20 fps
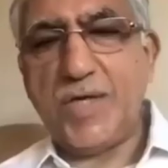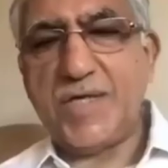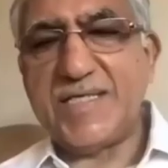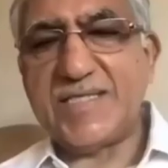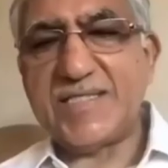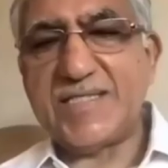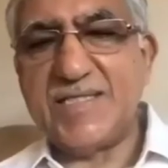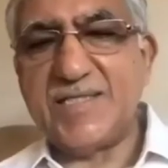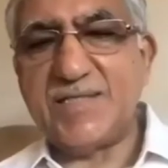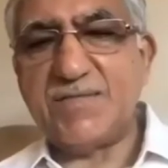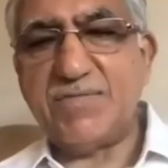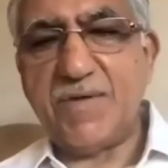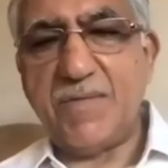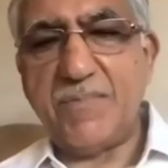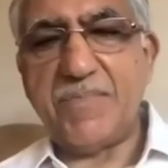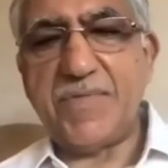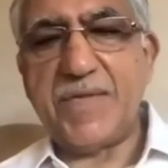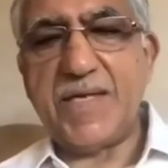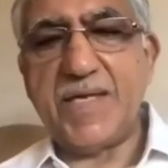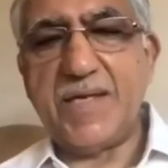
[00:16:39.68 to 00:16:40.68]
distance
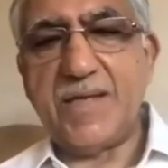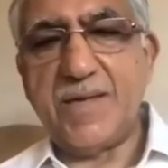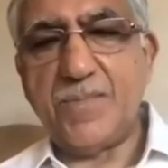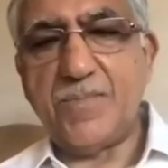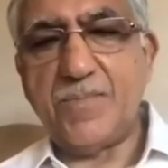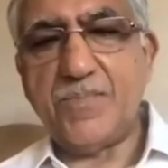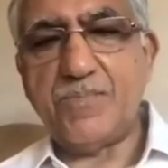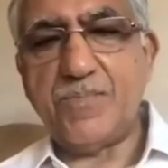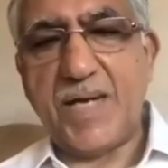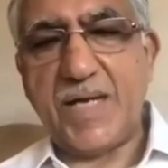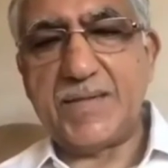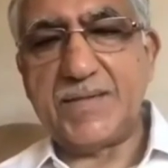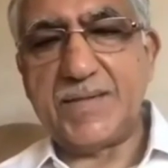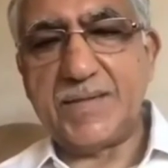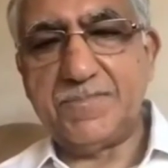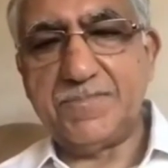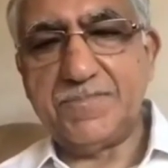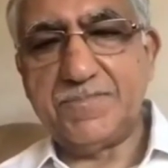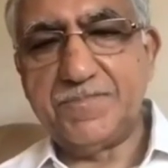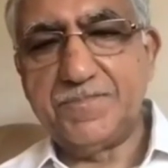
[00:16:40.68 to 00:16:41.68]
from the punctum?